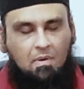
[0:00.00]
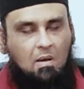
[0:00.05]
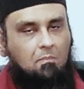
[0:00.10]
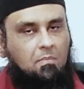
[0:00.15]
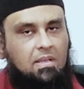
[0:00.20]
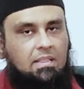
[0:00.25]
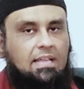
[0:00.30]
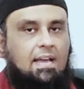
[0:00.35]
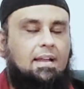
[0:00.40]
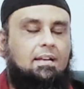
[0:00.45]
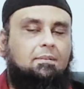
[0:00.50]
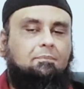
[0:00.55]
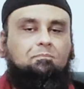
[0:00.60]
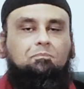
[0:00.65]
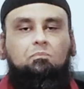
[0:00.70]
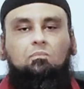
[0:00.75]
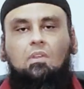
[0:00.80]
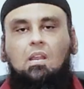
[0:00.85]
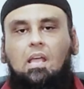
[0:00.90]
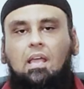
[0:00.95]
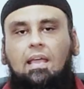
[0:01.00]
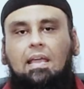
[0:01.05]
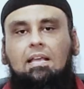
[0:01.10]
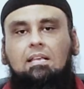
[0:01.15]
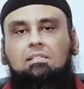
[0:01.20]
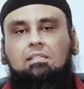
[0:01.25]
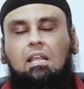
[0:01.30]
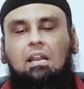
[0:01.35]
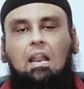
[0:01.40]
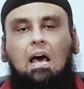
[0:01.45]
Remember that. He
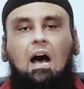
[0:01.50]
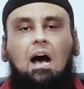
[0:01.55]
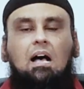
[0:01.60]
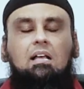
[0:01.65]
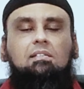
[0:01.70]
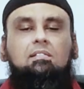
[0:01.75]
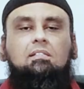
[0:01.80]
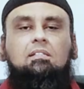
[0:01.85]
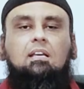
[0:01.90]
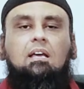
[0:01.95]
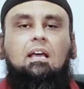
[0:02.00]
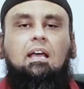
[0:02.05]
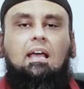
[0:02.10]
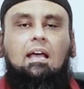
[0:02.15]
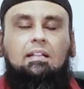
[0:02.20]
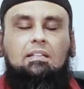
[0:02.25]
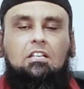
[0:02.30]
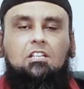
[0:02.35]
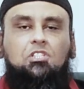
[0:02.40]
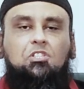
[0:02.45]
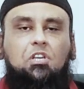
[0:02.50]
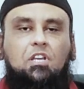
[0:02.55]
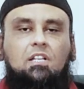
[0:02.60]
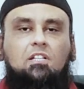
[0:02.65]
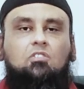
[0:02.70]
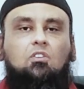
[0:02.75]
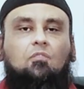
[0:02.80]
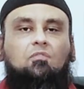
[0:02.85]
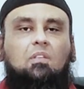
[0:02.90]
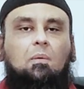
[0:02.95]
is the last and the
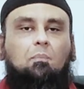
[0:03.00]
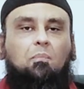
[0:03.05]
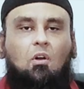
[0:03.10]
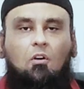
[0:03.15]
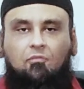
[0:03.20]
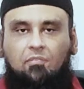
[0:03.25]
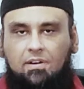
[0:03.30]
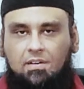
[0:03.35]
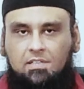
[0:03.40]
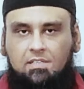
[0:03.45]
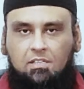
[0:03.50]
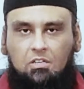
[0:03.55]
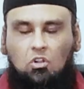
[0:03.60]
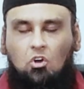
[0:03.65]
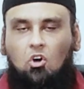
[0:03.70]
seals of the prophets.